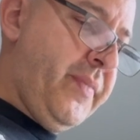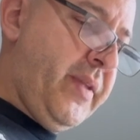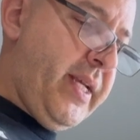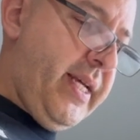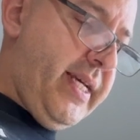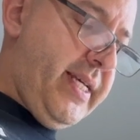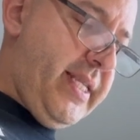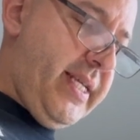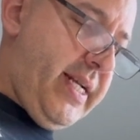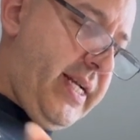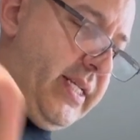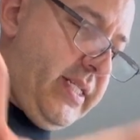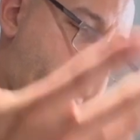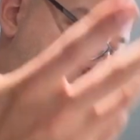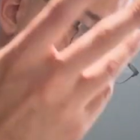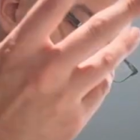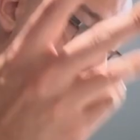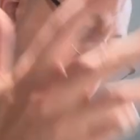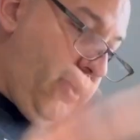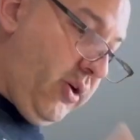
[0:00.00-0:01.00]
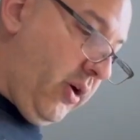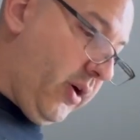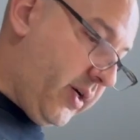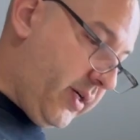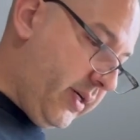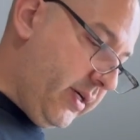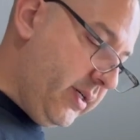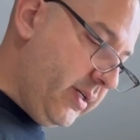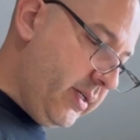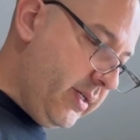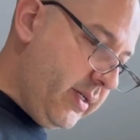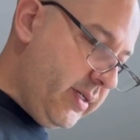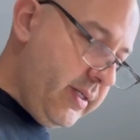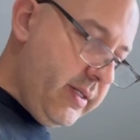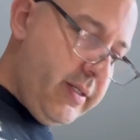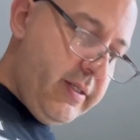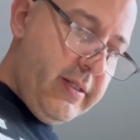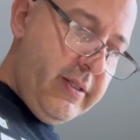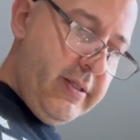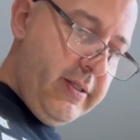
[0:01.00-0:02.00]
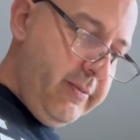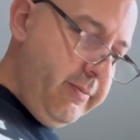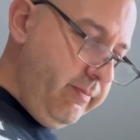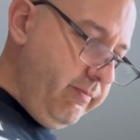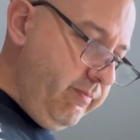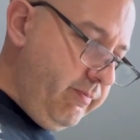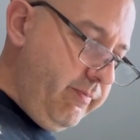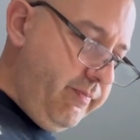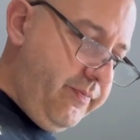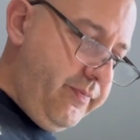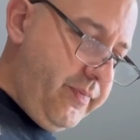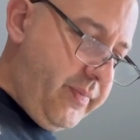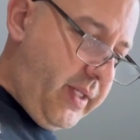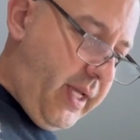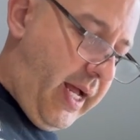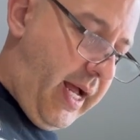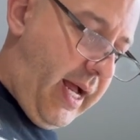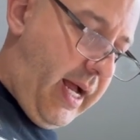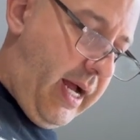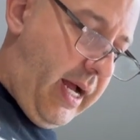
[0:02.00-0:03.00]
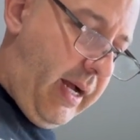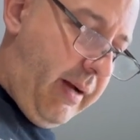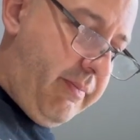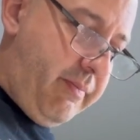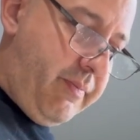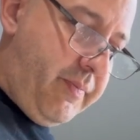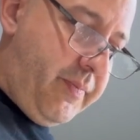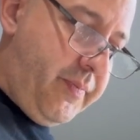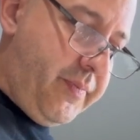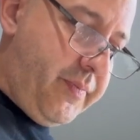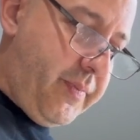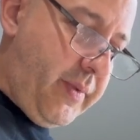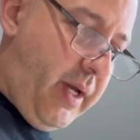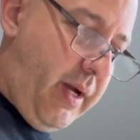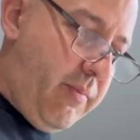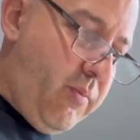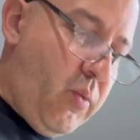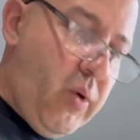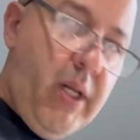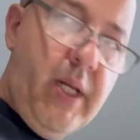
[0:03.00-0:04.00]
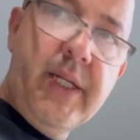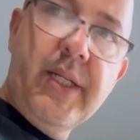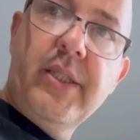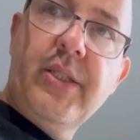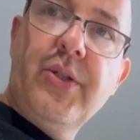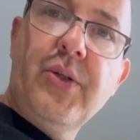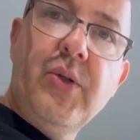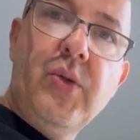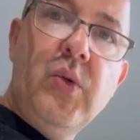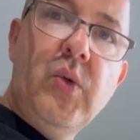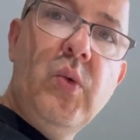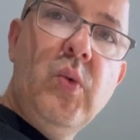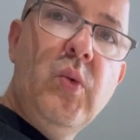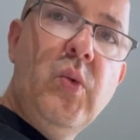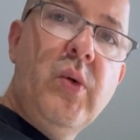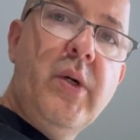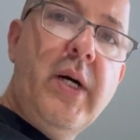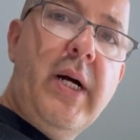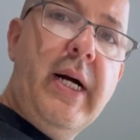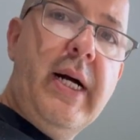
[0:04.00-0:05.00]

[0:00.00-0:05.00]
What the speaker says: And then I said, look, I'm willing to